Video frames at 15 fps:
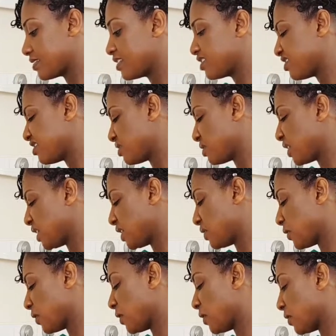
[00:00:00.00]
So in
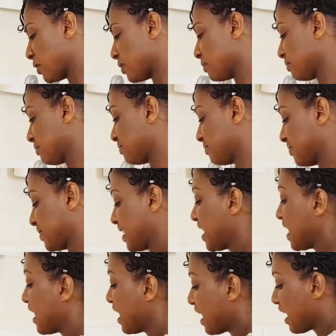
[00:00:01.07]
all,
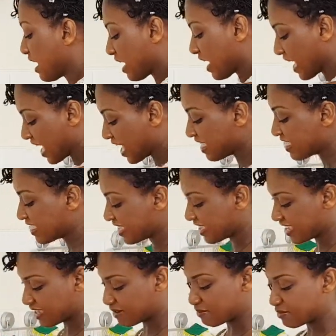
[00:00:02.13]
I think
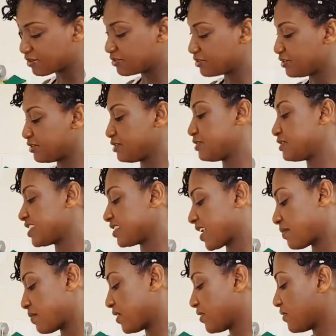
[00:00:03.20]
I'm going to use
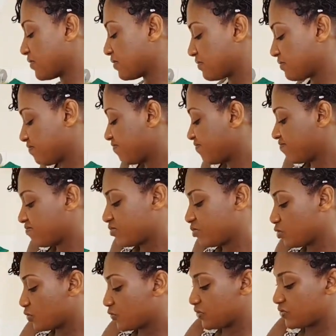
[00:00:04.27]
about
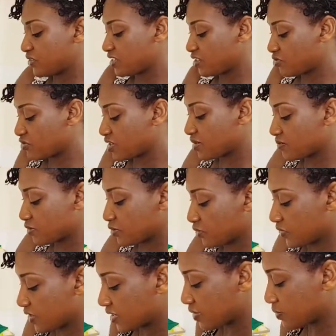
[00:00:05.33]
250 grams of the
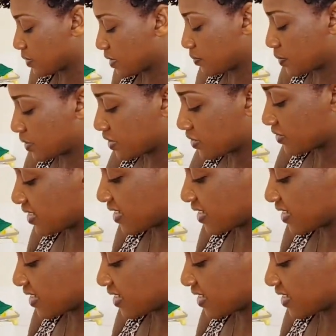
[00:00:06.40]
kebab powder.